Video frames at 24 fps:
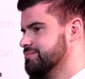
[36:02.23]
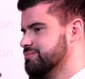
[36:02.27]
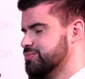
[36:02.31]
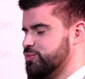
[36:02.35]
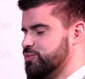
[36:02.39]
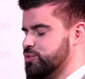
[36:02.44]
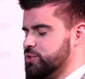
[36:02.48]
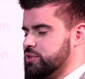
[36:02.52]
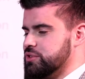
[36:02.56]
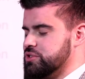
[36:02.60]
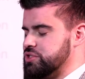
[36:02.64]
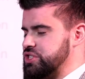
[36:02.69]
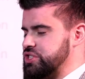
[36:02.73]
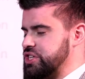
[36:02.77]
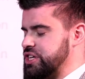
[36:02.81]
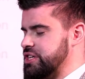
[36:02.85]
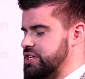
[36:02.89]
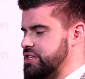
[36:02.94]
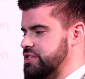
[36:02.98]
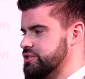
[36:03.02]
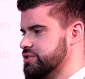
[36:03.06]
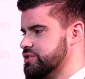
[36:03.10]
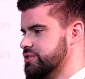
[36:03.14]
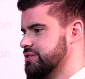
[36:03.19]
wouldn't
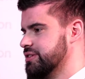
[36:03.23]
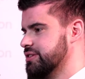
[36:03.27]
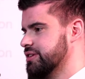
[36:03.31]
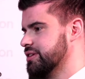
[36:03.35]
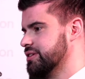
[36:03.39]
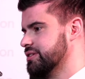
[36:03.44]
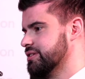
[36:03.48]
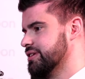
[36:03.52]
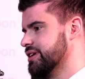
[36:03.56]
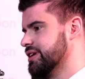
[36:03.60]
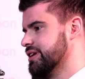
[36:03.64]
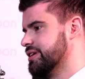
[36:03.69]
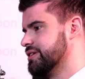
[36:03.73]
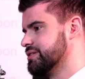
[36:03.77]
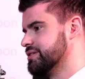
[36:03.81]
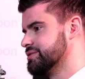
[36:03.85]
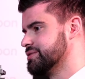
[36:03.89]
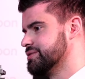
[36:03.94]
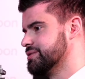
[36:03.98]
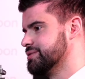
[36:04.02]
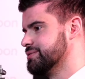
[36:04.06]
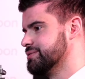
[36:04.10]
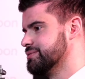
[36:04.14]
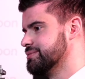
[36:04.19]
change a thing there.
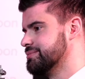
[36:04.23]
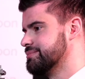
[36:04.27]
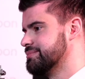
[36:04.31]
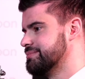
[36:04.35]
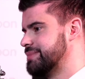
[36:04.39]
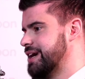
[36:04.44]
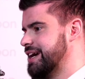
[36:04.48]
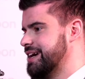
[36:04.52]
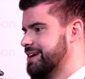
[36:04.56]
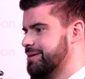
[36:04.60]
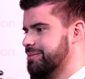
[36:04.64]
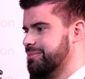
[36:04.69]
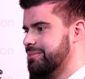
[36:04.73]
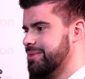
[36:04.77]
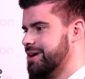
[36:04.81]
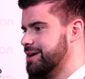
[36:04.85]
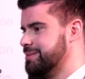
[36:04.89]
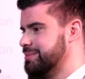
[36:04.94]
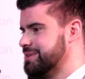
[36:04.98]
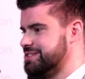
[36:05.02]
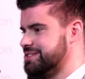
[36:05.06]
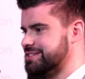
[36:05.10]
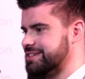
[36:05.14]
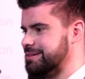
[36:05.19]
So
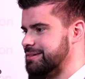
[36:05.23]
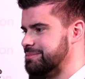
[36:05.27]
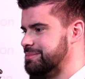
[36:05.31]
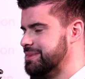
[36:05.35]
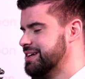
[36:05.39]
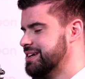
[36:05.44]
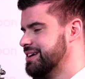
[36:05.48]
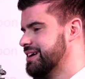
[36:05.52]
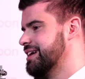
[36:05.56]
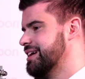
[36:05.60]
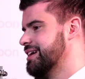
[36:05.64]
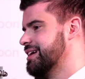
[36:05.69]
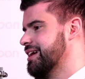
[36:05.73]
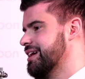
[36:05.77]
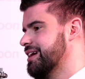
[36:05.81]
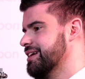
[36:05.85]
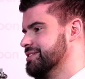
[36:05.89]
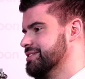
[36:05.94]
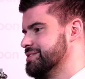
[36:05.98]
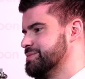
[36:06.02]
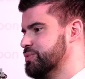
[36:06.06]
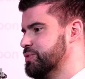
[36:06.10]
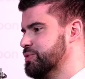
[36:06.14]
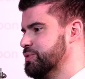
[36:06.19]
maybe some
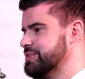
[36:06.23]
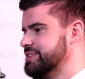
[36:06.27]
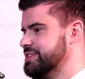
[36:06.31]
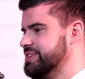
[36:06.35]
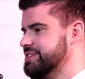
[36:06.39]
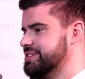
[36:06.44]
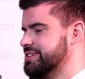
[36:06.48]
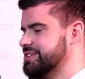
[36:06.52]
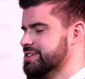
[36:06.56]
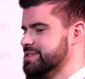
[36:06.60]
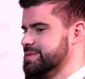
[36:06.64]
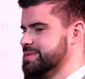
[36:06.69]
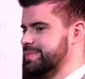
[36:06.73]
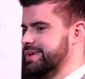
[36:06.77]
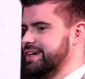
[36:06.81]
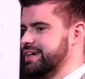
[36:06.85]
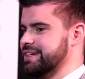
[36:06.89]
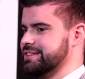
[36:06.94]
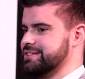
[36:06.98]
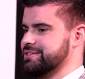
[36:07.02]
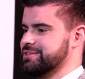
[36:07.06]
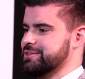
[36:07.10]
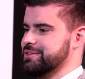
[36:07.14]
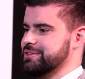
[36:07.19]
small details,
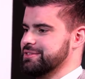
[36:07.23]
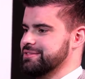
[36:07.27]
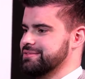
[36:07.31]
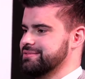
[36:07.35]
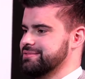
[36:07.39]
but on